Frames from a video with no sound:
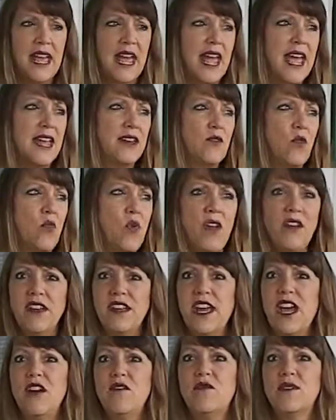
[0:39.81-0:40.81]
And Walnut
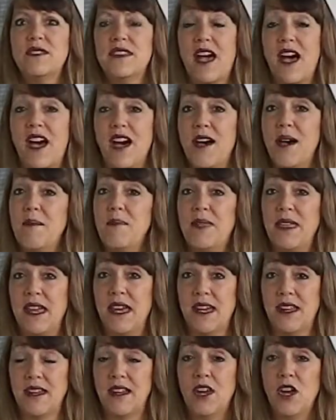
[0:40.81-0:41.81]
Cove was a hub
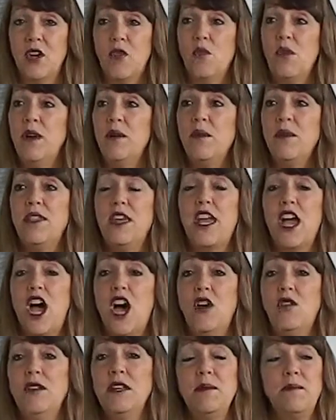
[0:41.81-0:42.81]
then. We were the
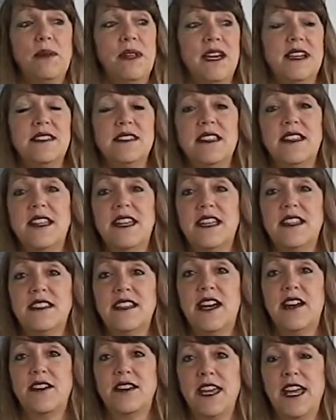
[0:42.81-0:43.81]
only place in the
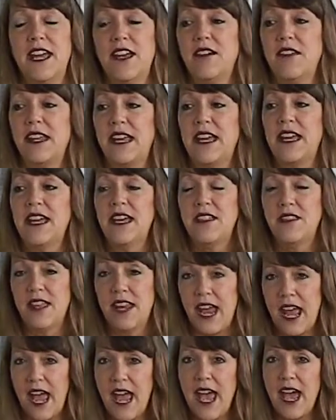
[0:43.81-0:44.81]
entire county that
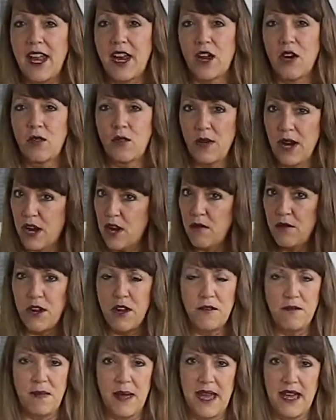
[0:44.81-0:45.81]
had a
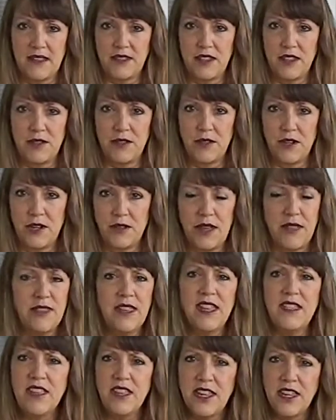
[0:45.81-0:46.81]
railroad passing through. And
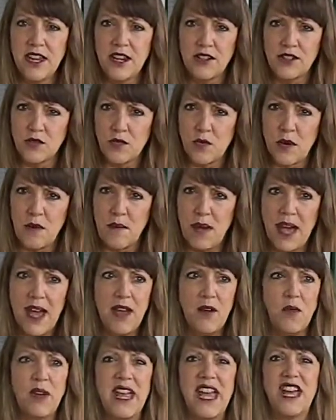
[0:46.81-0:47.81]
then the years went by
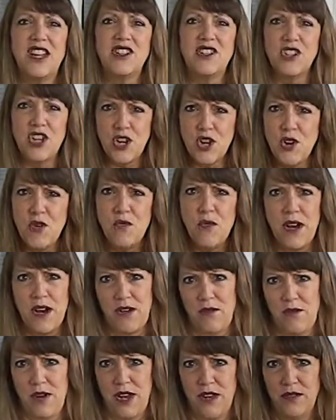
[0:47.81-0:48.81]
and we had 2
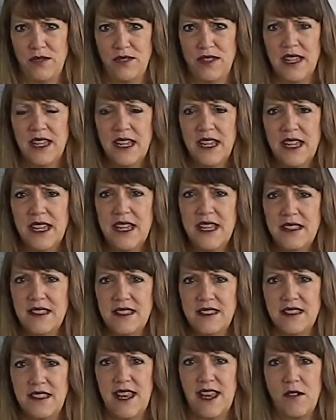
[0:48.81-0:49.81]
railroads in
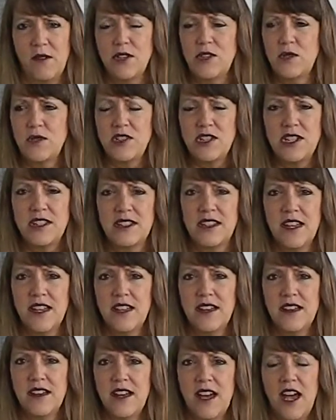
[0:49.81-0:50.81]
this town, which was just
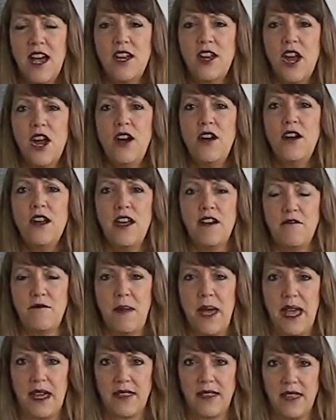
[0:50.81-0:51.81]
unheard of
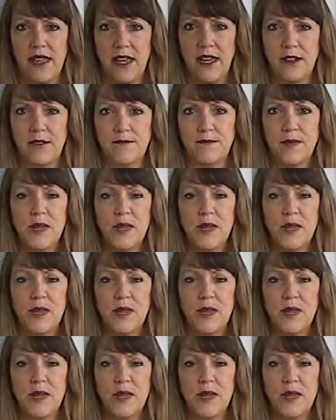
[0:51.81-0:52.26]
back then.